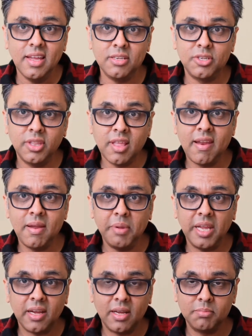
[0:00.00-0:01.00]
And so then it
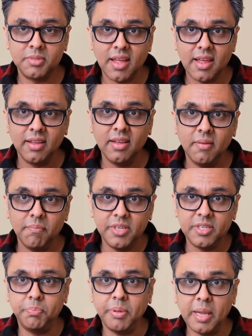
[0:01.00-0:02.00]
becomes like
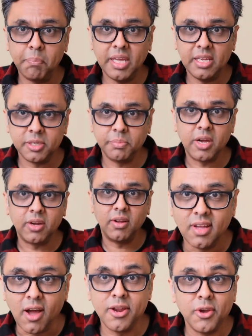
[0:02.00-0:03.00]
this big pitch about
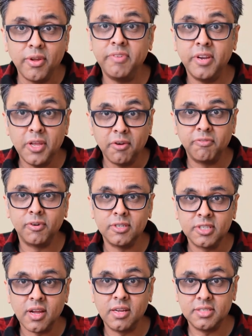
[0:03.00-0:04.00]
audio and video
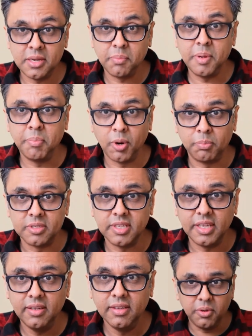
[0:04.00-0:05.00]
first content
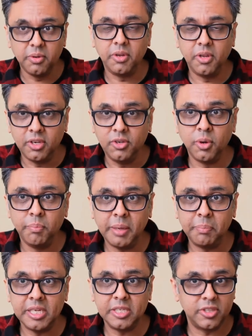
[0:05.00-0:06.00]
repurposing. You could do a
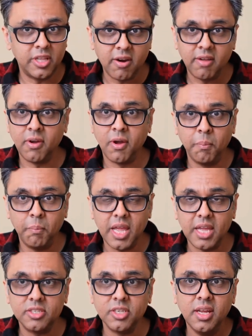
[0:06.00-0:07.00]
big pitch there on the
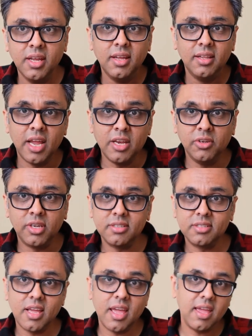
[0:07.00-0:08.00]
homepage. Then you
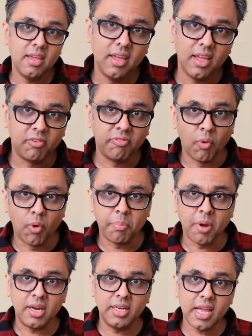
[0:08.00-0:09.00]
can say it's for
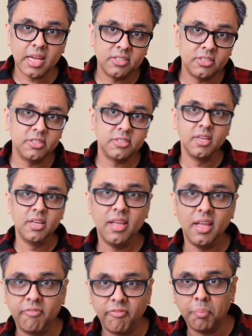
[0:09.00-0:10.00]
podcasters
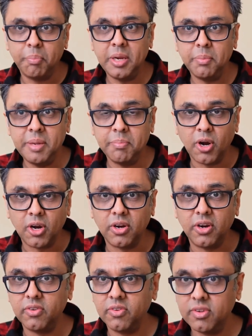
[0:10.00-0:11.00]
and for B2B
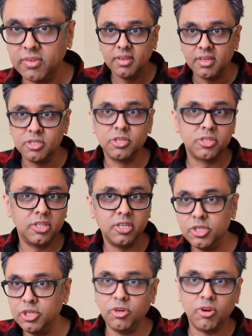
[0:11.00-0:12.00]
marketers, because those are the
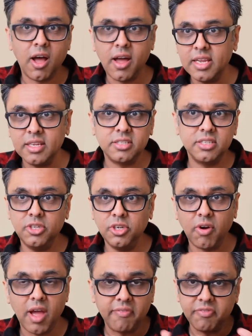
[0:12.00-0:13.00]
two audiences you
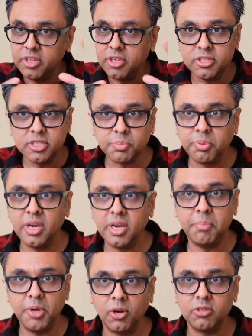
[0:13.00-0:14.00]
go after. And then you just split
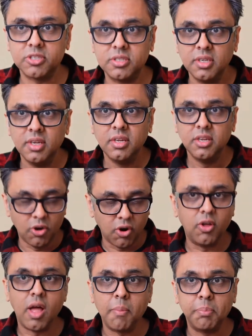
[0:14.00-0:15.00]
up your
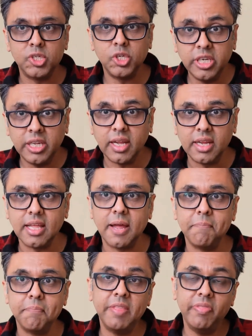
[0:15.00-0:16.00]
whole opportunity like
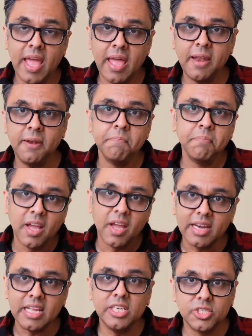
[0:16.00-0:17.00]
that. And then
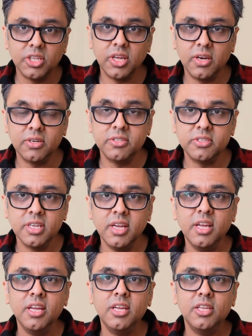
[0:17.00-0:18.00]
on each of those,
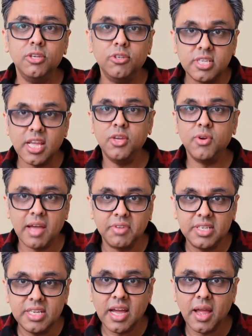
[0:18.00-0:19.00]
you say you have
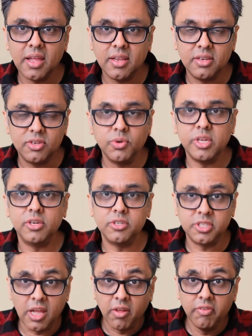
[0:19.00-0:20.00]
a do it
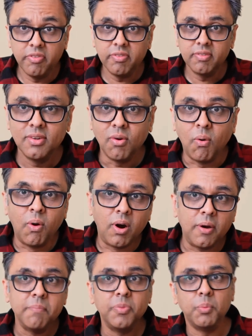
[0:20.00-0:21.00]
yourself,
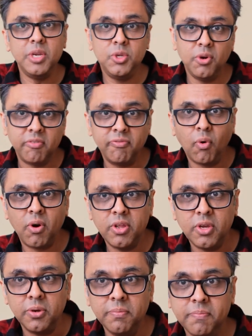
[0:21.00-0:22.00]
or we do it for
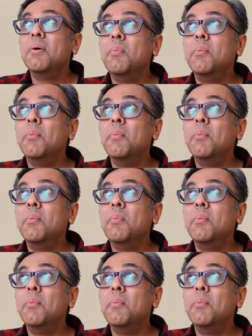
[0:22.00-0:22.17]
you.